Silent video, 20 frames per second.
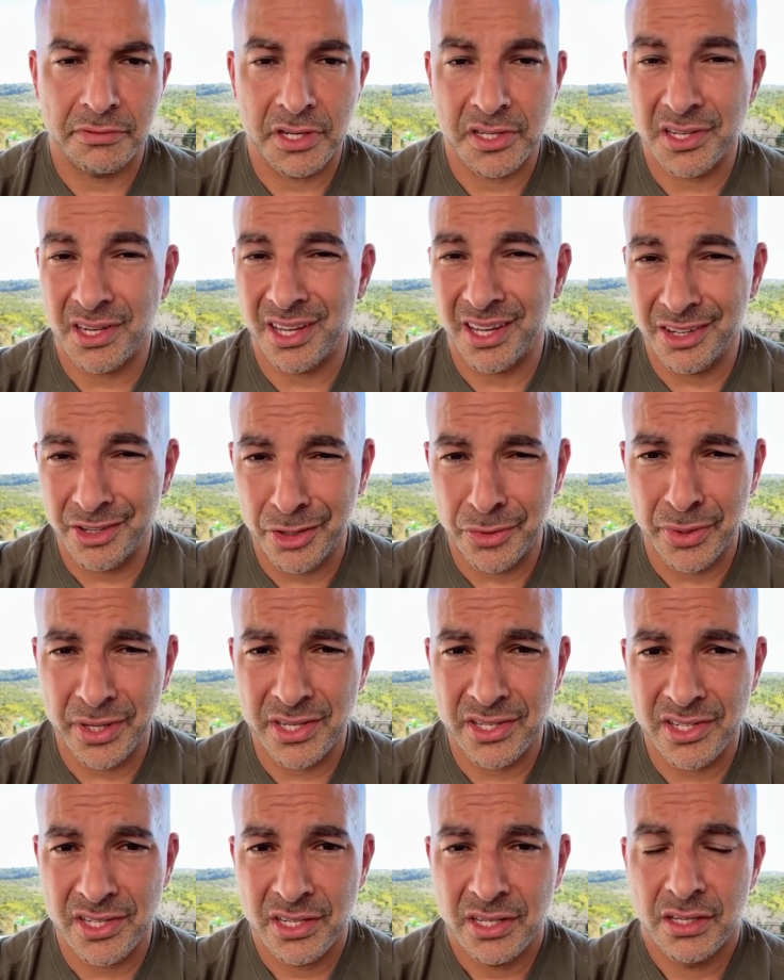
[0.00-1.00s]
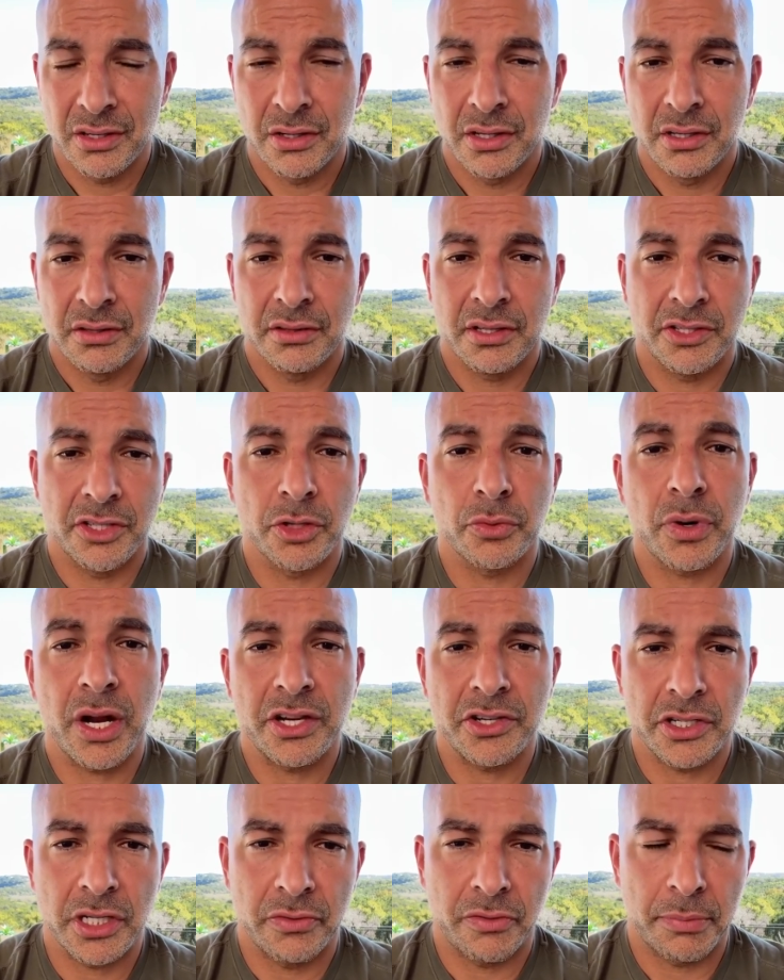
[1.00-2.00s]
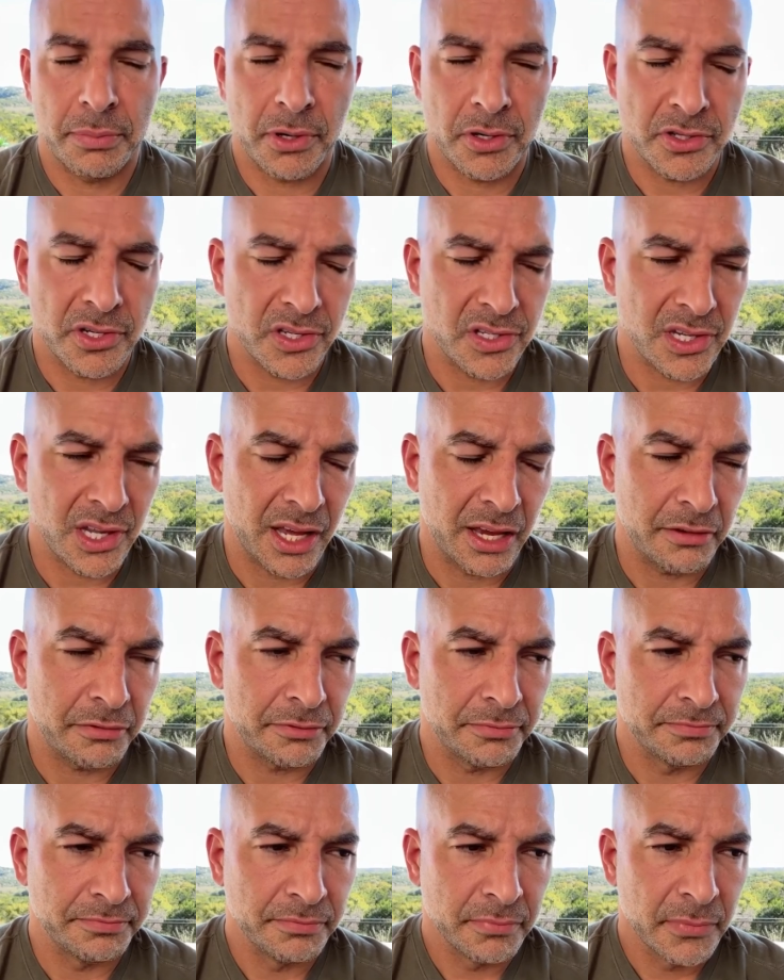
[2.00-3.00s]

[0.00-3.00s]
Does it increase the duration of a person's life?